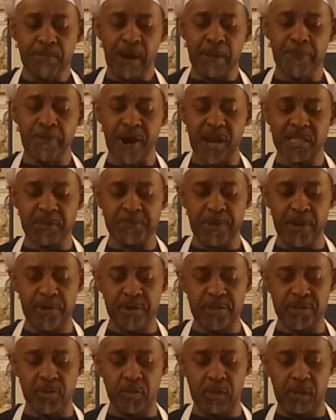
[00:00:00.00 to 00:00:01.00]
My
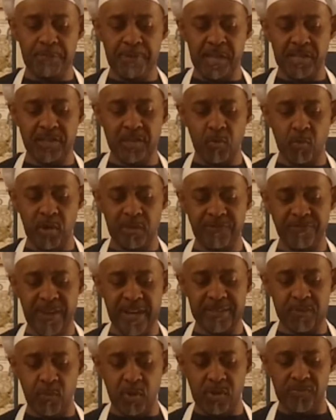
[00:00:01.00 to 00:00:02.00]
prosperity is solely based on one
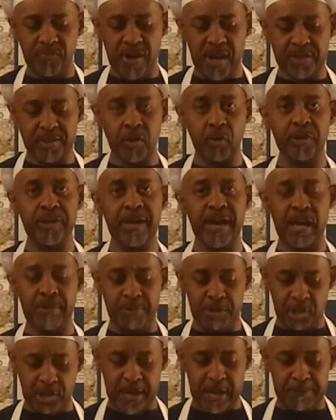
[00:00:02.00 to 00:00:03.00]
fact and one fact only. I
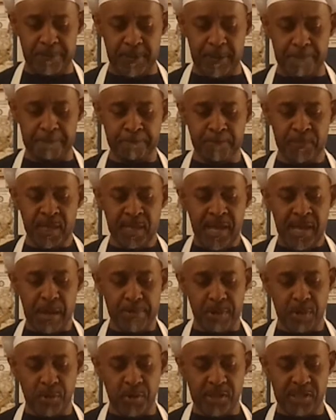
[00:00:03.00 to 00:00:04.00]
am a champion.
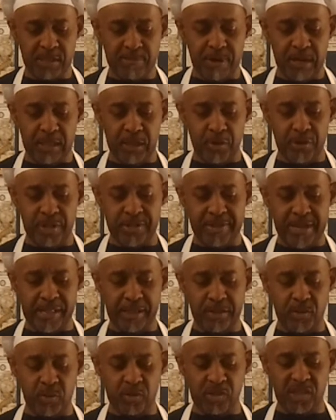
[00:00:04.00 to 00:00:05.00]
I'm increasing my learning
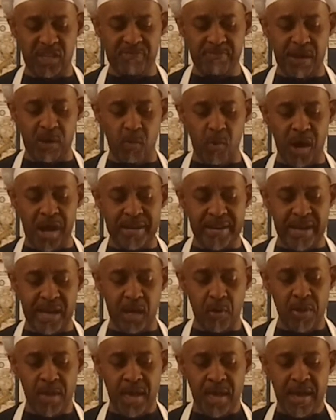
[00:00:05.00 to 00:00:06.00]
daily to achieve my why
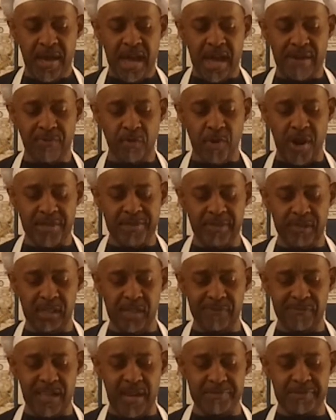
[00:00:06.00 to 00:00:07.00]
now. I have a right to
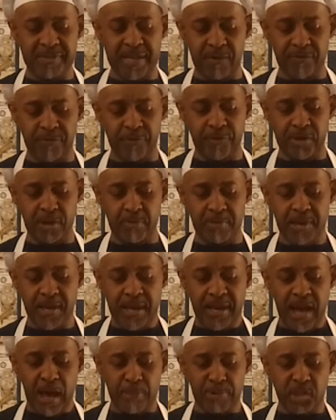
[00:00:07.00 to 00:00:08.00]
live lifestyle freedom.
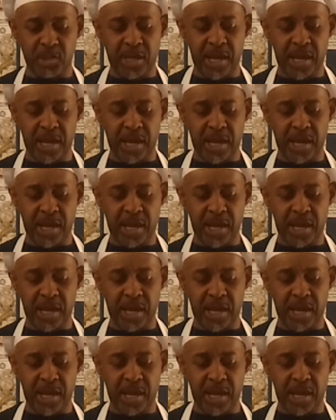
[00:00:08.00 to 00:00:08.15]
I'm